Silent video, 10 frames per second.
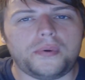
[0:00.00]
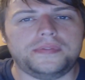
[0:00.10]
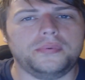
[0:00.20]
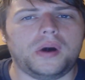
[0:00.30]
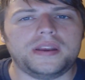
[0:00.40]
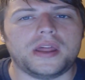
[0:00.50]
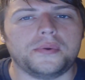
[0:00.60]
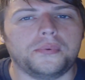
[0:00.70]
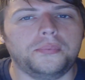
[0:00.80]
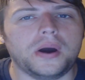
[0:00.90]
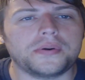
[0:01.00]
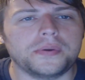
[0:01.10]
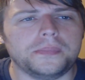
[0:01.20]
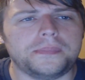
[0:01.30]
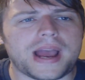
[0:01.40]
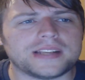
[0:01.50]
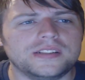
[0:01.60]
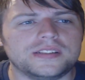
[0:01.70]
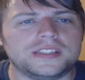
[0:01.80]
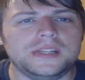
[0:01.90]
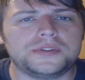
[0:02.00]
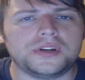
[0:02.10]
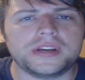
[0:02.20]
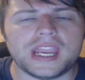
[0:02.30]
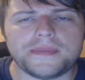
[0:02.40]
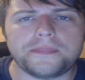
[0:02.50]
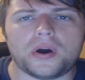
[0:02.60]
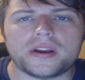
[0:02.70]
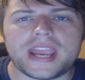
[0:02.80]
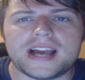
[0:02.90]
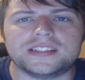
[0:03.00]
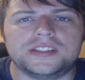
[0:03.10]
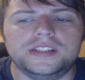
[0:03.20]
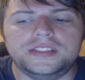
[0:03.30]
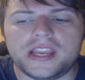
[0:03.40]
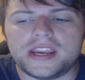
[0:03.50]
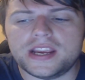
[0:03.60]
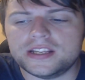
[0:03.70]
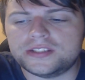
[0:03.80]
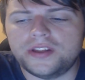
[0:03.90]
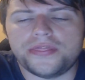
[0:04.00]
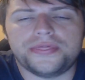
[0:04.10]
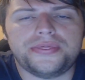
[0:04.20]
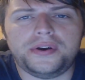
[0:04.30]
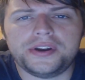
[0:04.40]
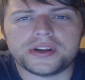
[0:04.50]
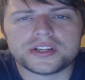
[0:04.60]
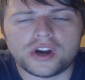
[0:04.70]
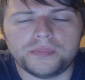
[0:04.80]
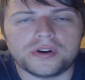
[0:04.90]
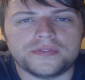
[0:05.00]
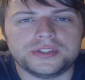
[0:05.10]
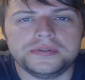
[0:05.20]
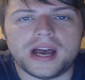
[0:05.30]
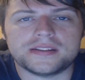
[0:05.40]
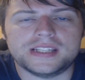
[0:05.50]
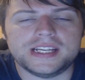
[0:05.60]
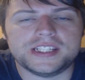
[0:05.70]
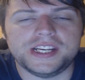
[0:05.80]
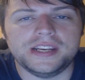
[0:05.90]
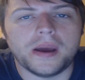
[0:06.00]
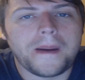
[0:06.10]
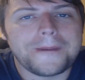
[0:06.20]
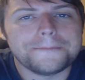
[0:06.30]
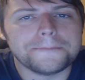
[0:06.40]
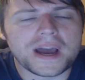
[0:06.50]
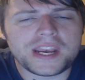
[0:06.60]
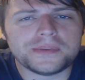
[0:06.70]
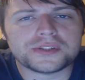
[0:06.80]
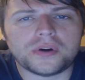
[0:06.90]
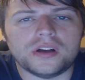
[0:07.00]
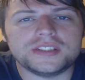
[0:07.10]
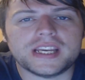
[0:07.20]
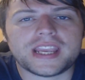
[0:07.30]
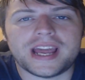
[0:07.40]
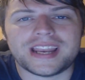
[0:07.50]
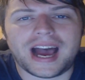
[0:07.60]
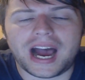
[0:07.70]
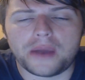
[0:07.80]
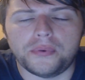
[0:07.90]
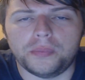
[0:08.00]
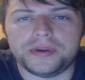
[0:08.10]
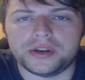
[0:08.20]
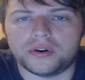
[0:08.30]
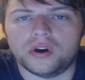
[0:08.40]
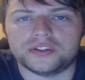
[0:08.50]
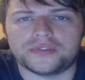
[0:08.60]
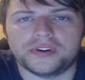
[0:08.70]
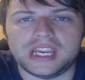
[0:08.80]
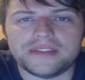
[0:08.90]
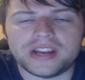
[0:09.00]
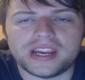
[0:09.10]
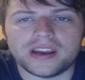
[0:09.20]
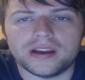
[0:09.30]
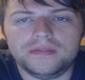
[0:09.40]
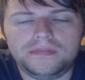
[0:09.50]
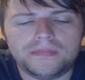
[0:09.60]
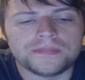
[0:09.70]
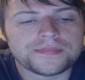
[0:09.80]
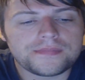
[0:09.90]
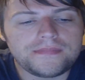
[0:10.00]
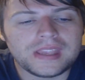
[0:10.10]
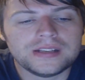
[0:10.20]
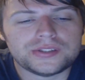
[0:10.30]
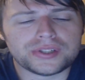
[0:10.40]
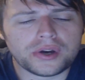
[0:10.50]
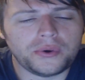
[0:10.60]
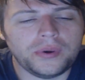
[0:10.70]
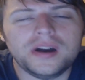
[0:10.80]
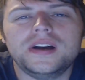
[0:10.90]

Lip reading: everyone and welcome back to the SteemTrail Gaming podcast. Today is the 3rd October of 2018. My name is Kralizec and I will be your host for the evening. So